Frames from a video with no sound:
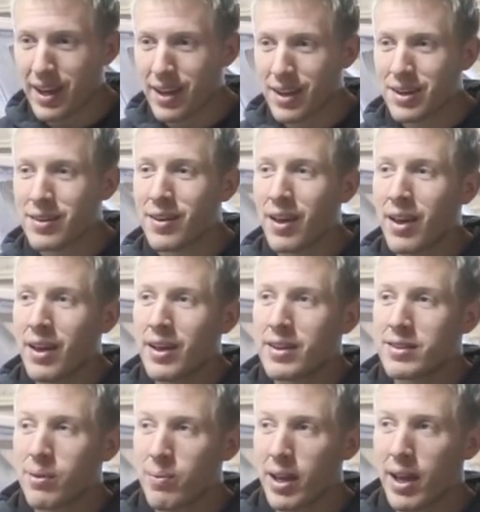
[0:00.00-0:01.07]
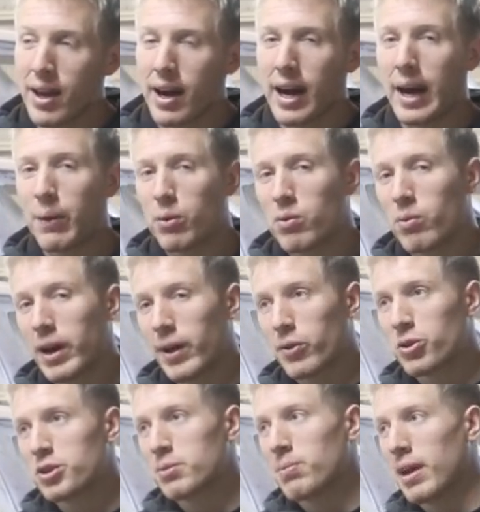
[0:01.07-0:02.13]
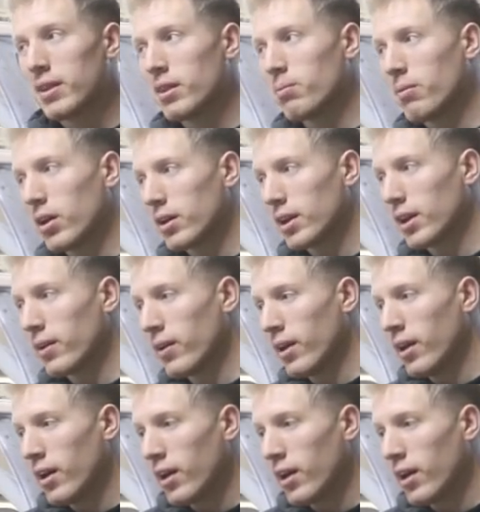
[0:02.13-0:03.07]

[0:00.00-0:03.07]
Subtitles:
And to me, I would rather spend the money